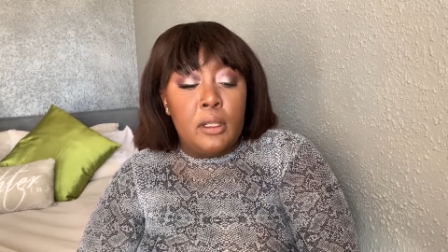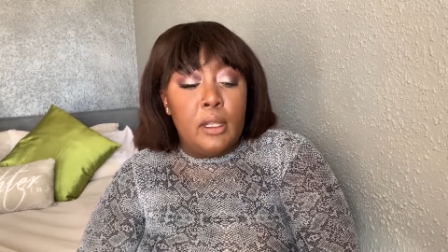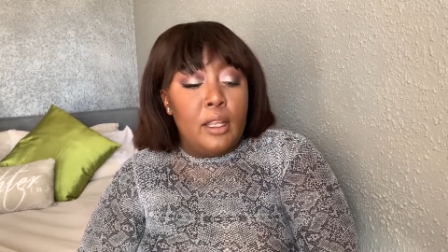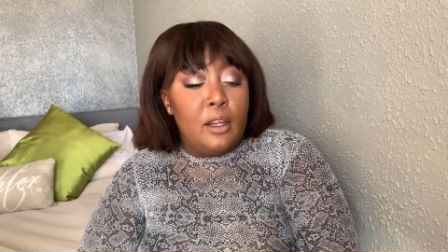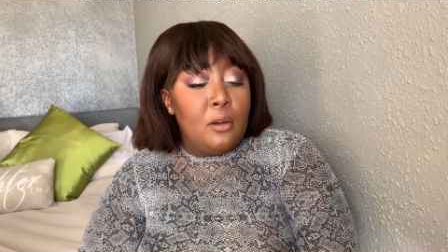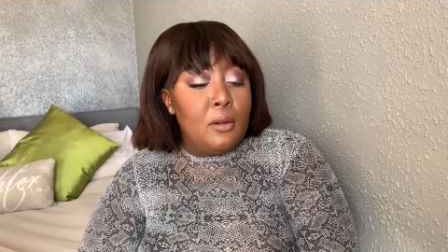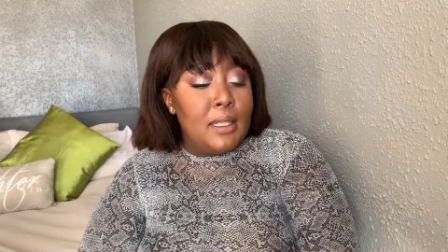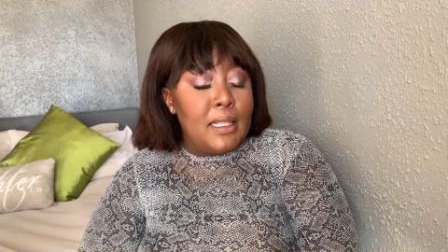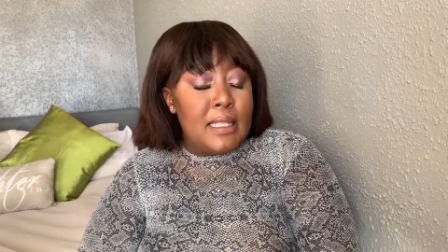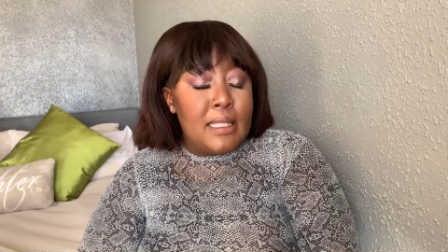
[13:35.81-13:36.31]
it
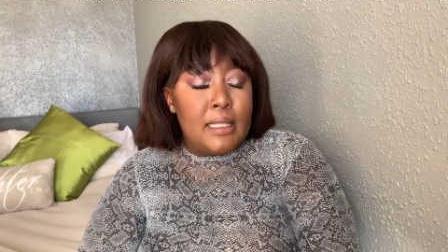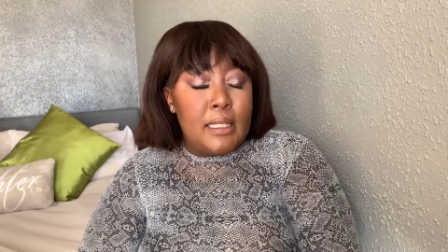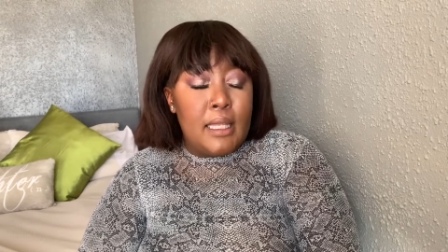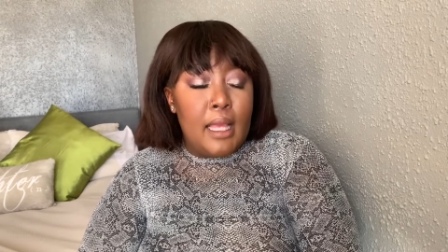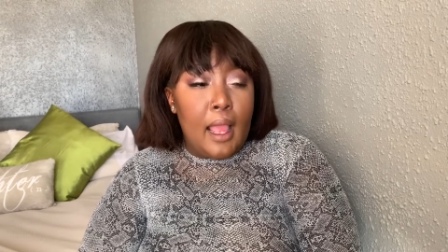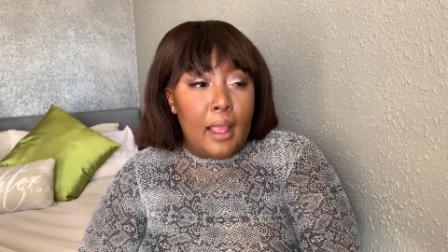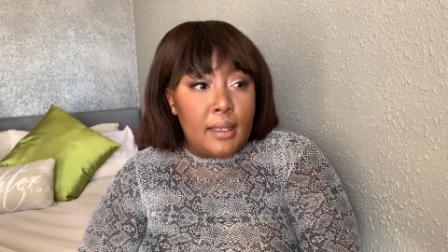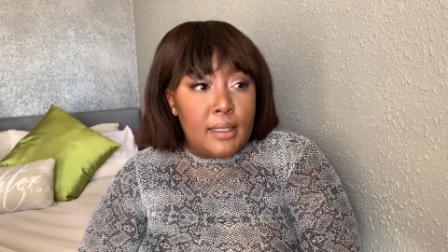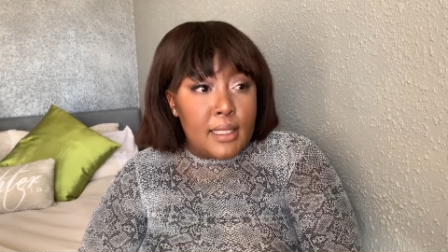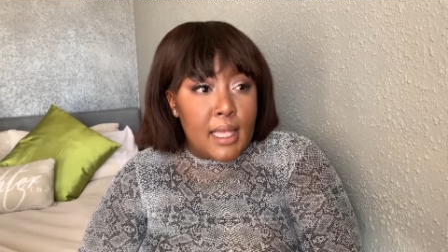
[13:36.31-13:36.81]
was
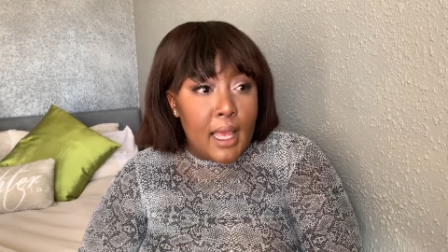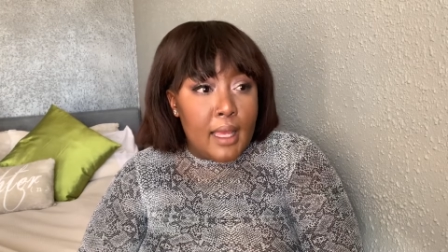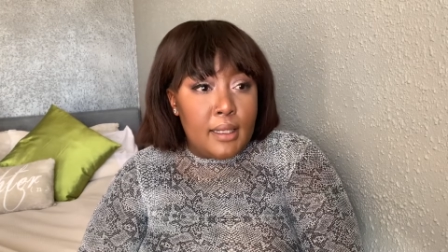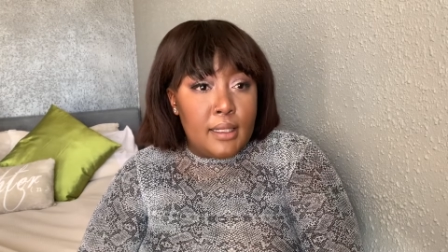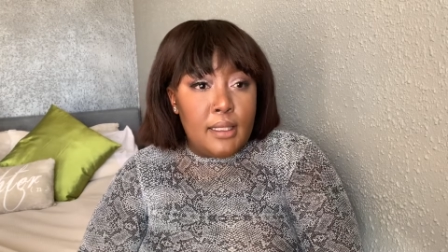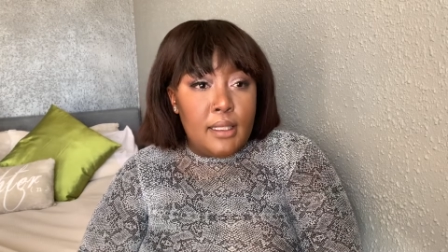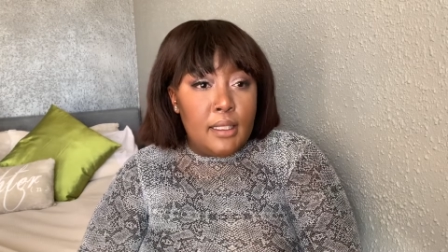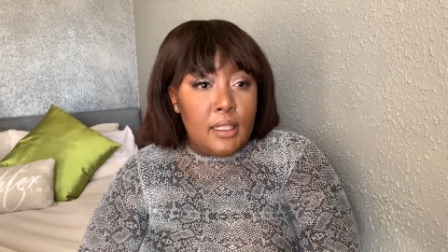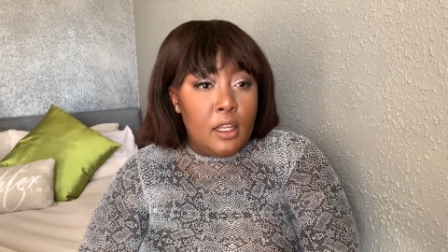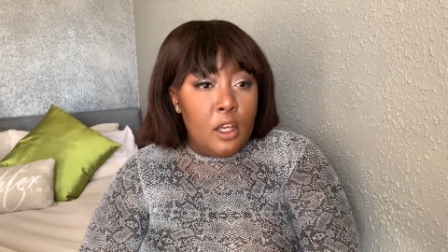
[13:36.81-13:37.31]

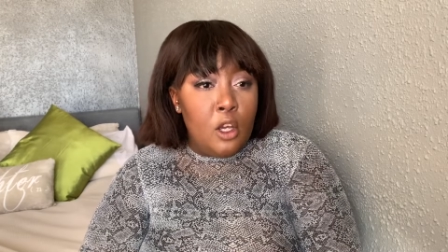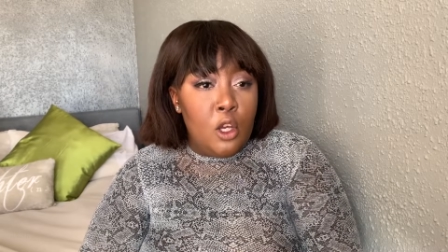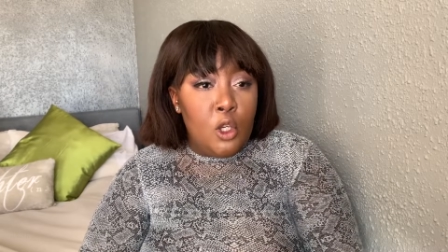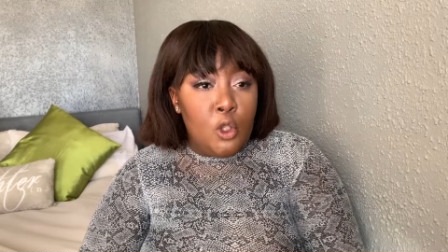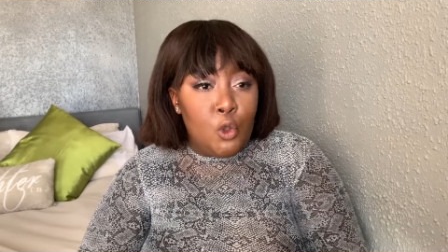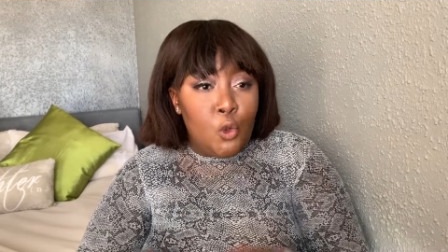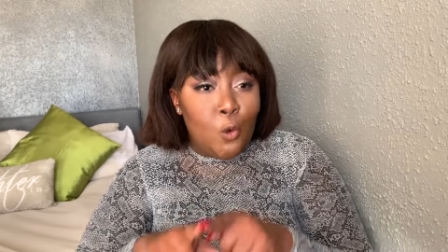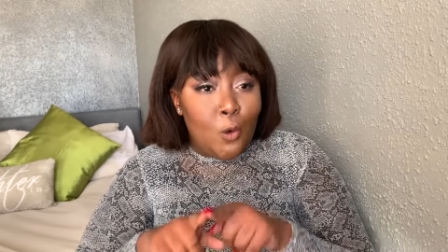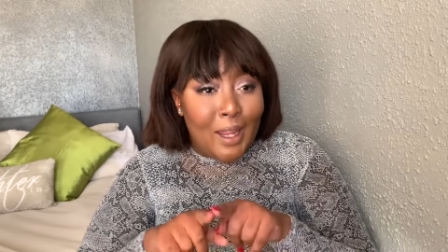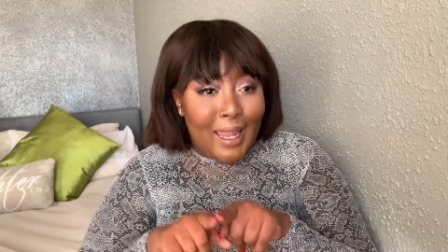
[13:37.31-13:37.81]
anxiety
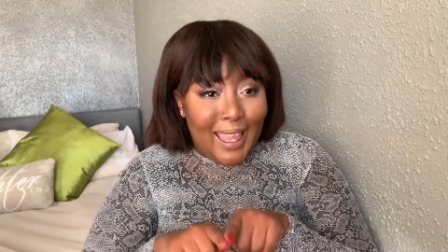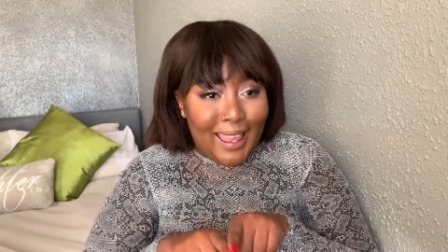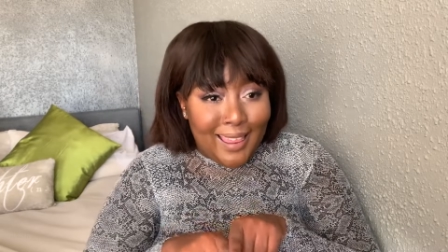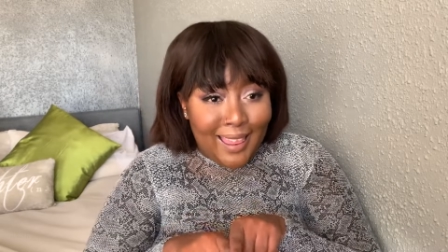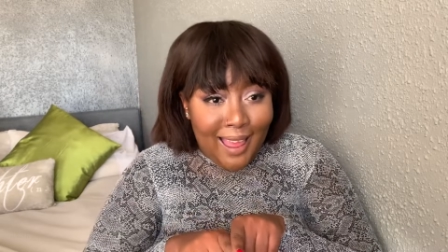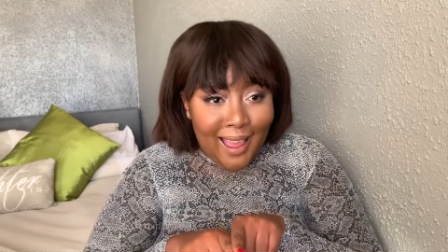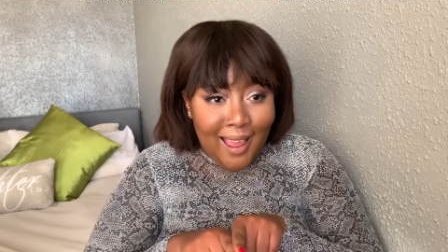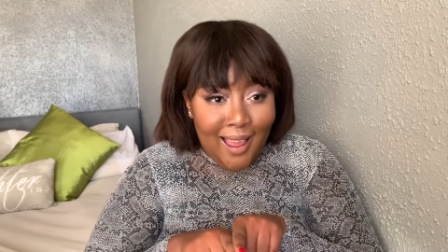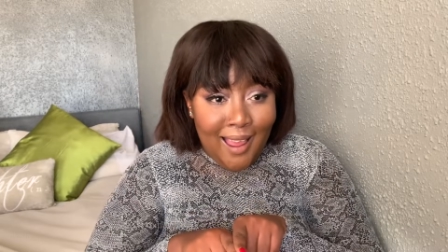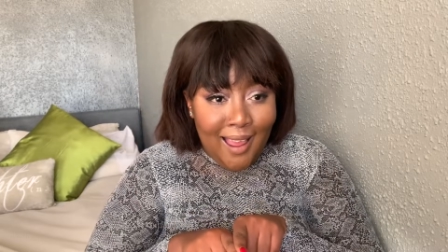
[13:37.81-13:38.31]

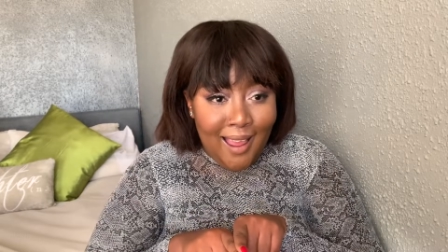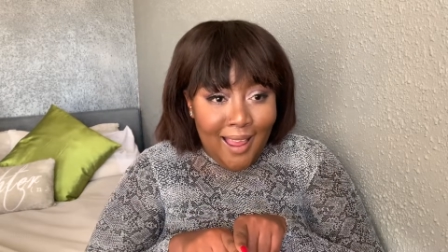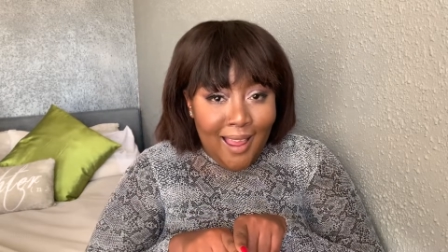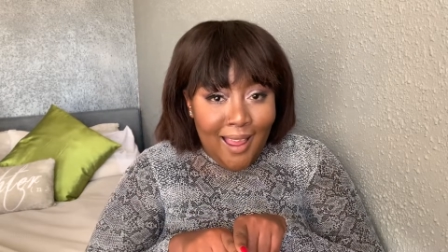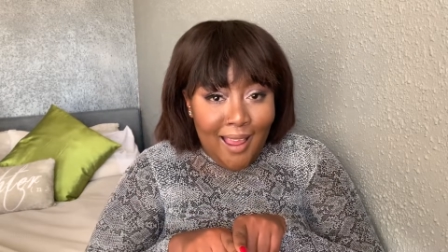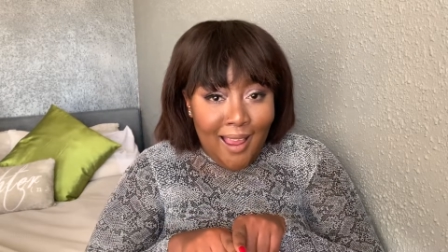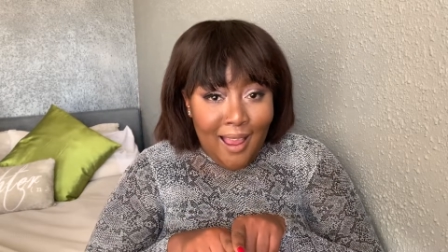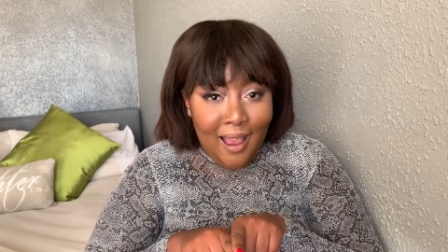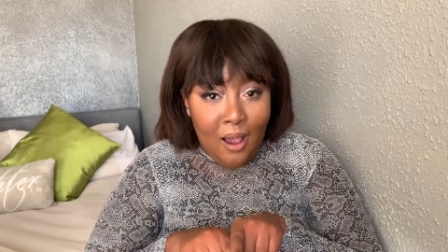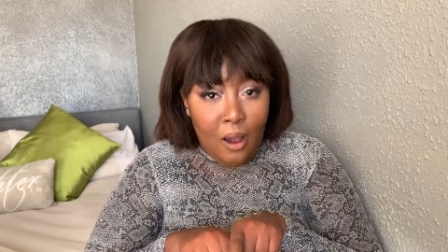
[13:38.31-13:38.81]
together.
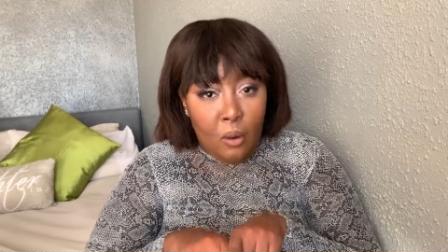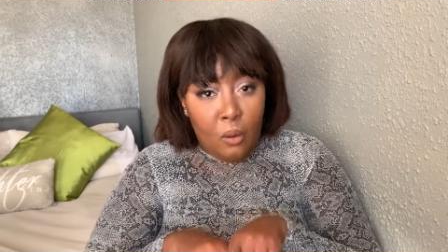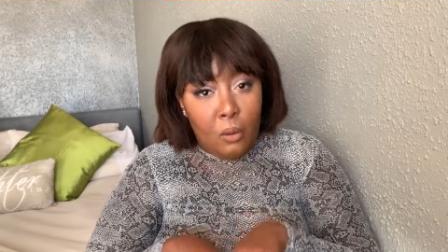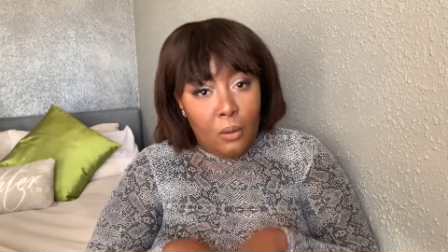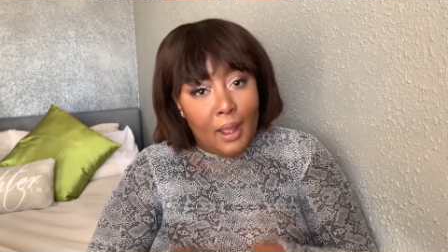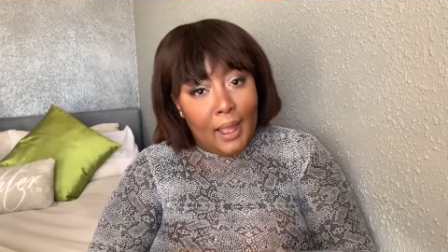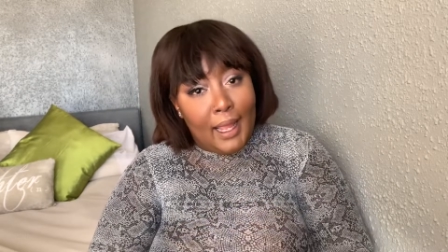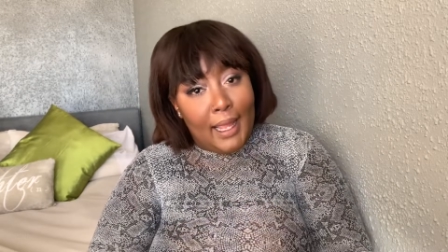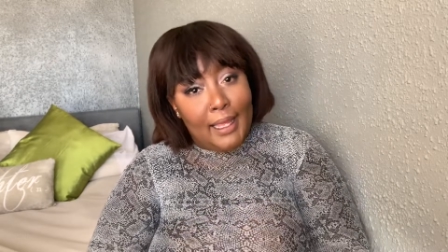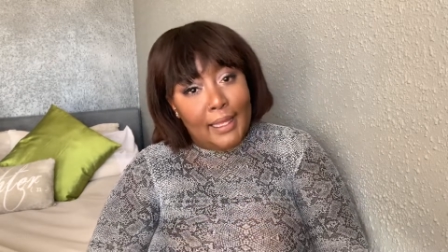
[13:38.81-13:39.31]
How
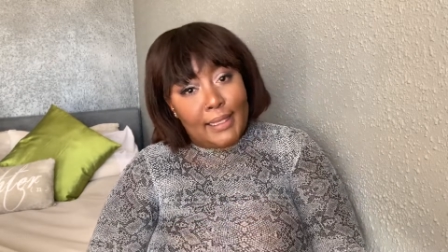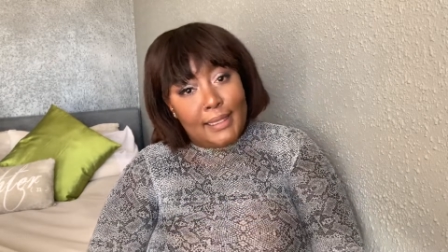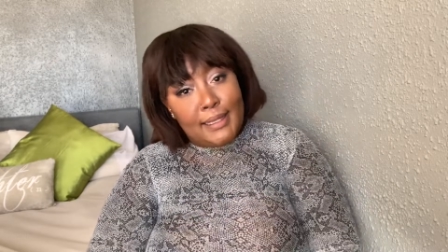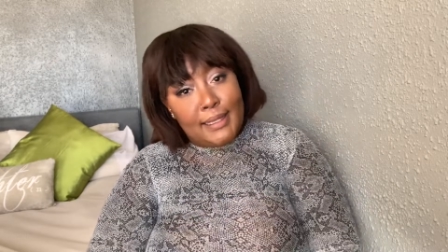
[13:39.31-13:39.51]
guys?